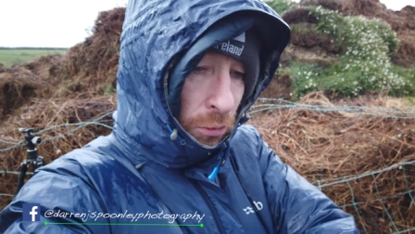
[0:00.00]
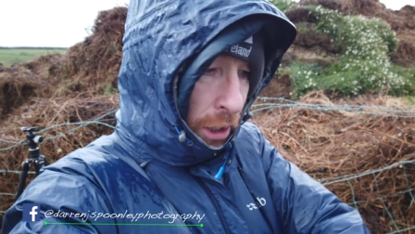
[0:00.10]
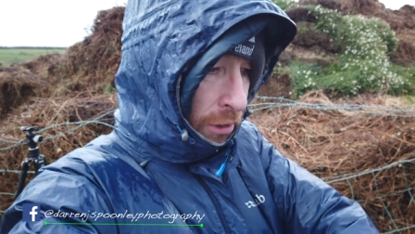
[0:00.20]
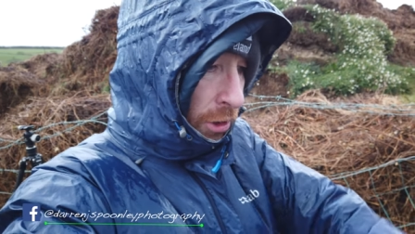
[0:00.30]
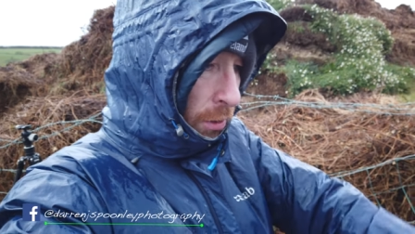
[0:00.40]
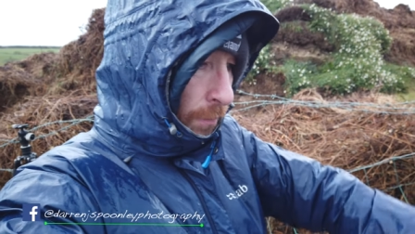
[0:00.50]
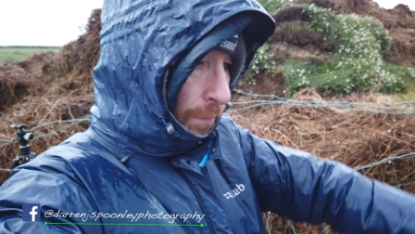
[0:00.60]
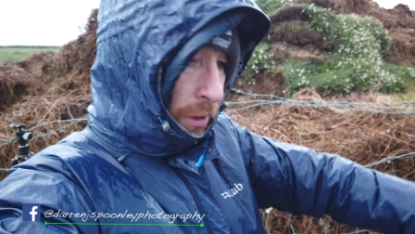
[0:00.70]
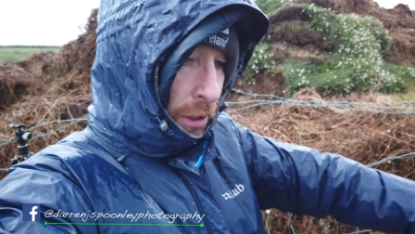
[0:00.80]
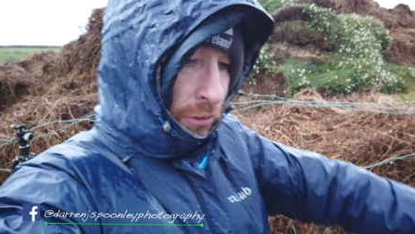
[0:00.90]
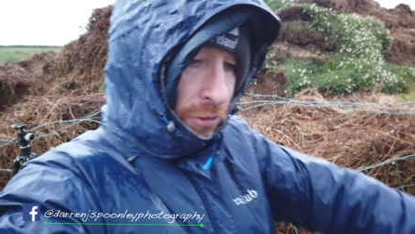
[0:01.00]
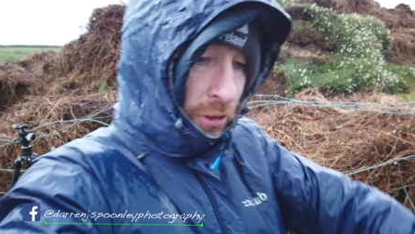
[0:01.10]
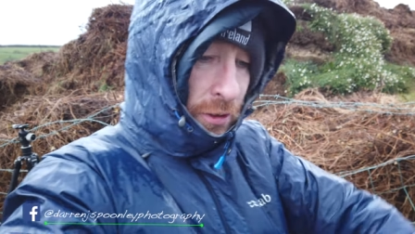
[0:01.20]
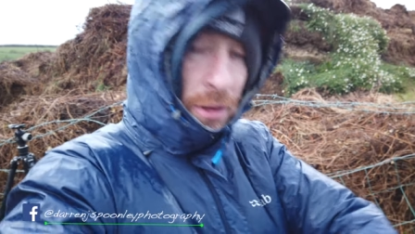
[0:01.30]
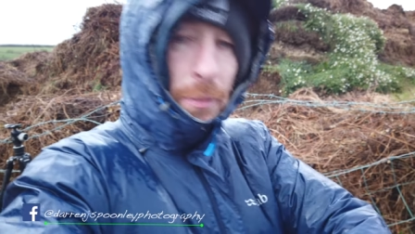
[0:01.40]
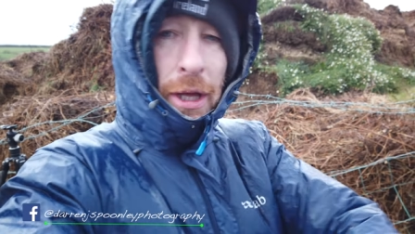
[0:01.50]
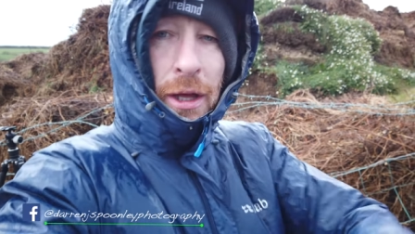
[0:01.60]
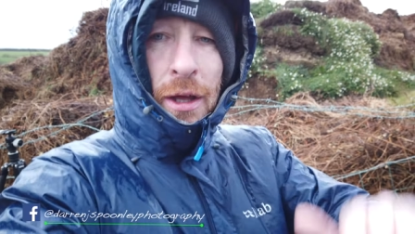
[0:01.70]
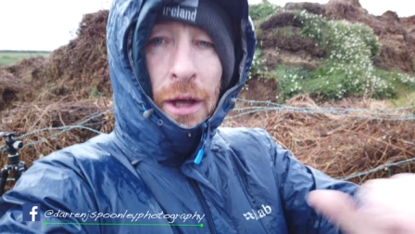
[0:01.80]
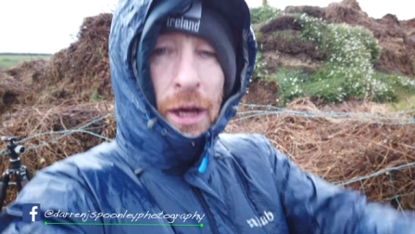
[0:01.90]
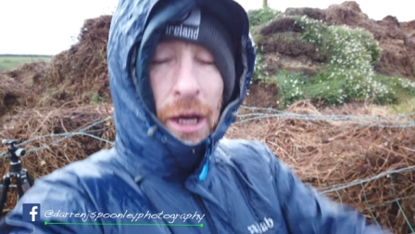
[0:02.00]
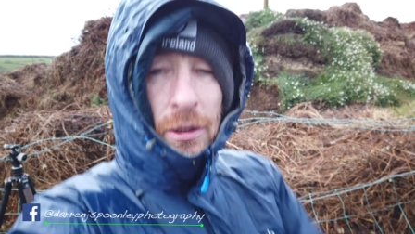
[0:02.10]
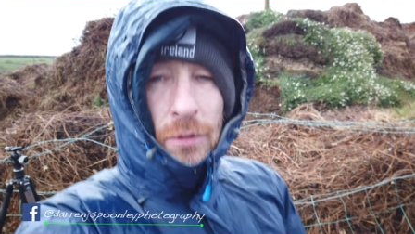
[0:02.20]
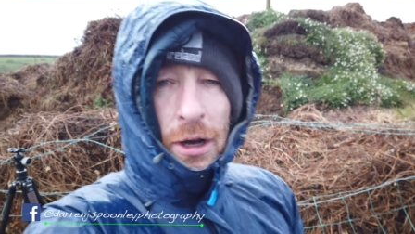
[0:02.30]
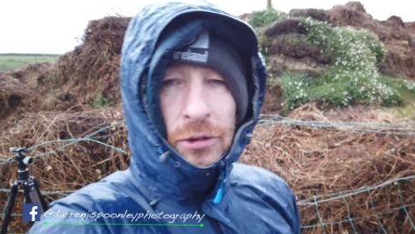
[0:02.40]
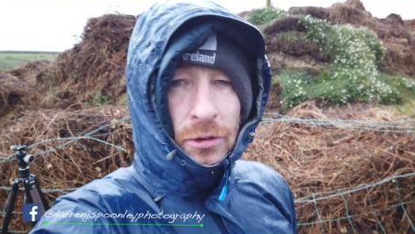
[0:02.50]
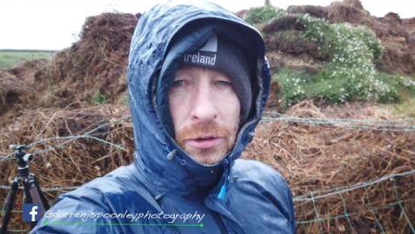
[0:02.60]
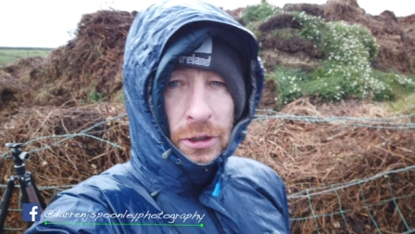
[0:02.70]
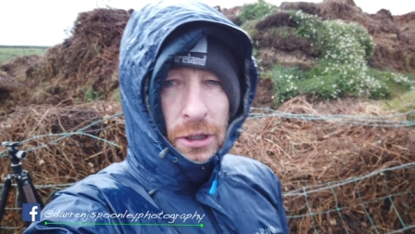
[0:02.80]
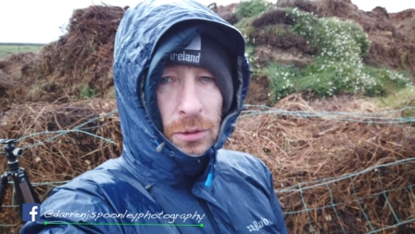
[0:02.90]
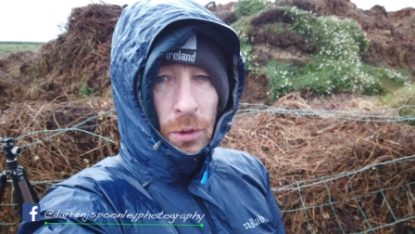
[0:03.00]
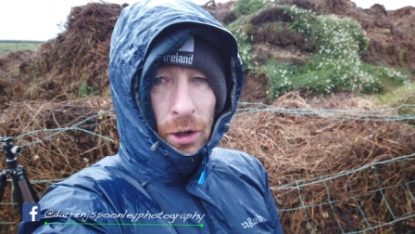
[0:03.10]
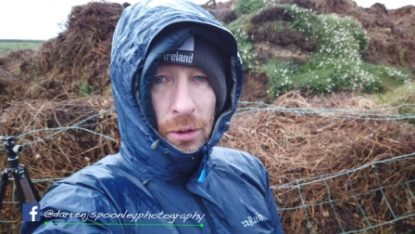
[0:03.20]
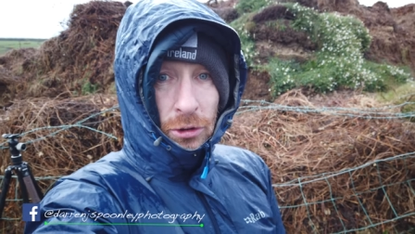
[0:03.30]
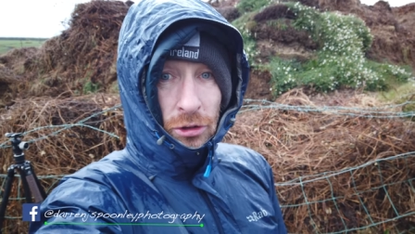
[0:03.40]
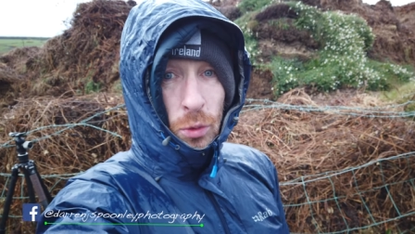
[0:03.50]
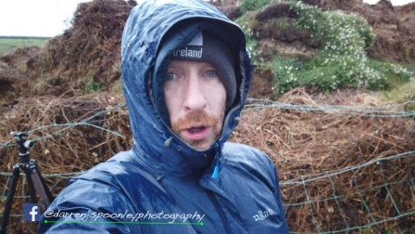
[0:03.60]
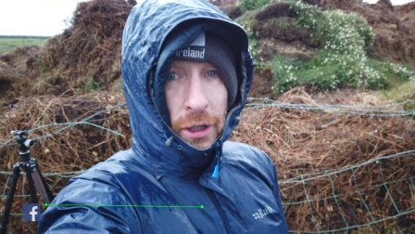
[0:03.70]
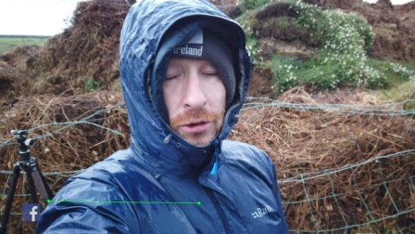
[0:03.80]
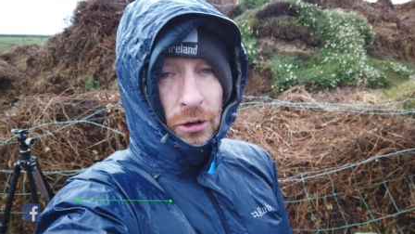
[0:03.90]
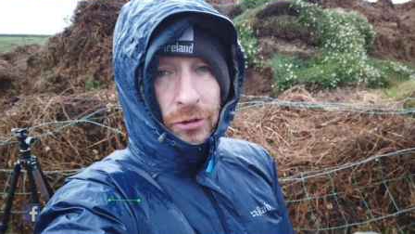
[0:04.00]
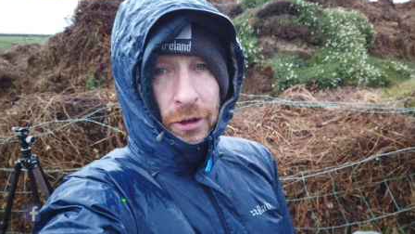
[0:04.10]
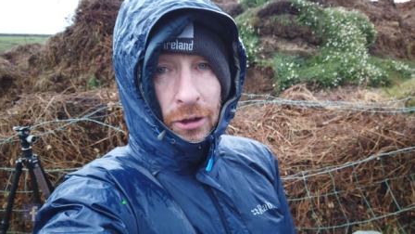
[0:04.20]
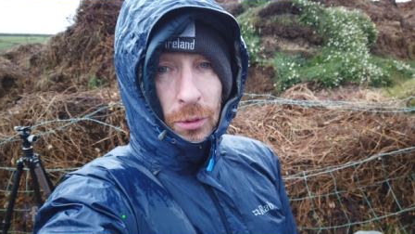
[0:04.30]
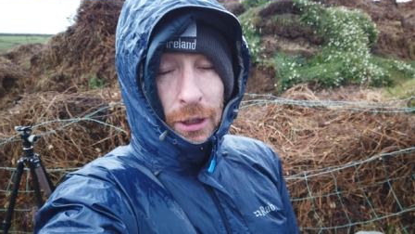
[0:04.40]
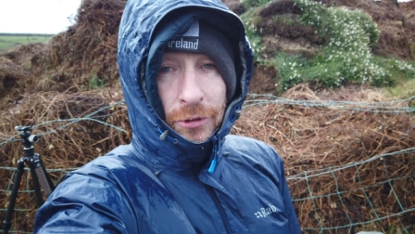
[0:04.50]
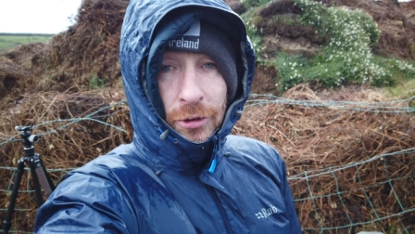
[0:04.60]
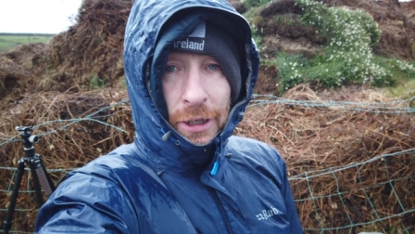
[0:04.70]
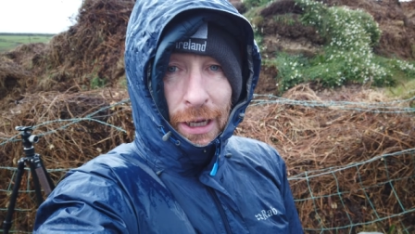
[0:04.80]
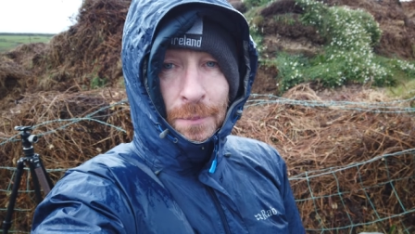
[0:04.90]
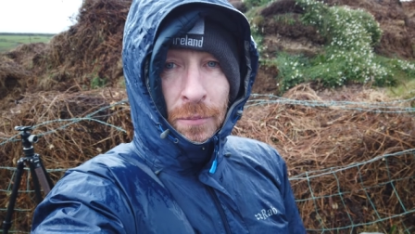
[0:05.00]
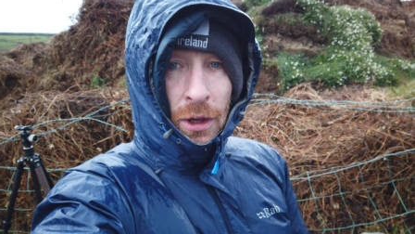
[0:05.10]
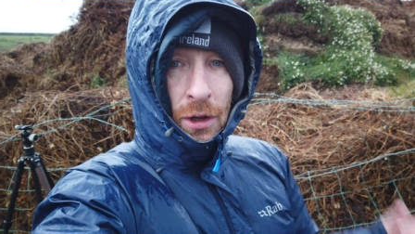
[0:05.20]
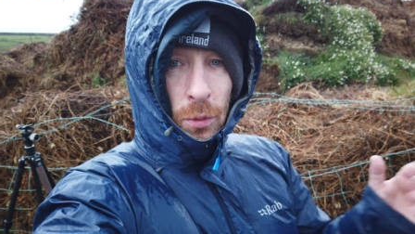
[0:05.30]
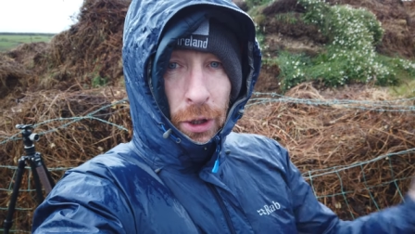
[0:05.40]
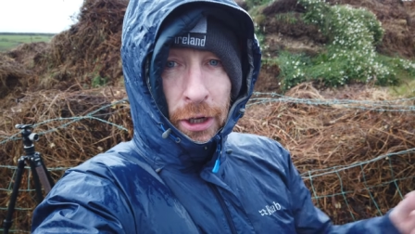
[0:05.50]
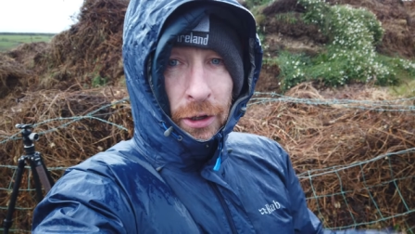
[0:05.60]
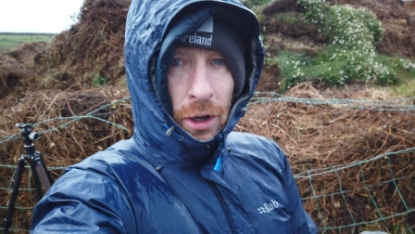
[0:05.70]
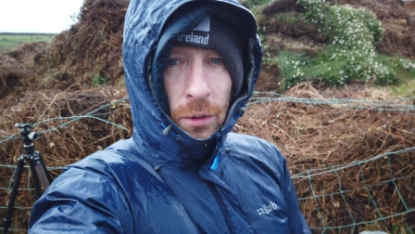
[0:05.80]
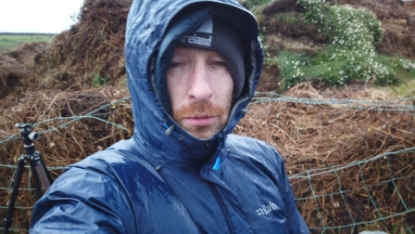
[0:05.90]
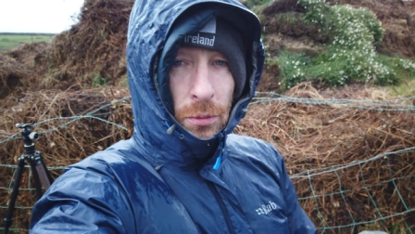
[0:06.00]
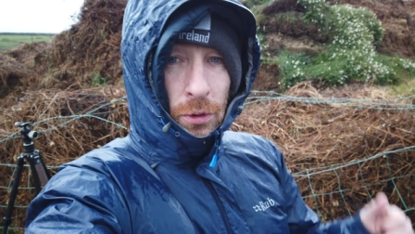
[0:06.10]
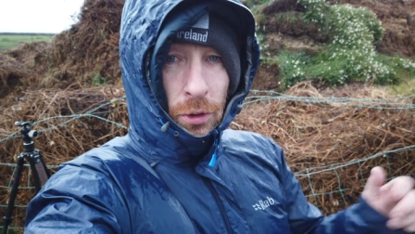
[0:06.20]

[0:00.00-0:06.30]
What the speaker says: right down into the bay and the rocks that are underneath the water, which is quite interesting as well. So yeah, we're here now.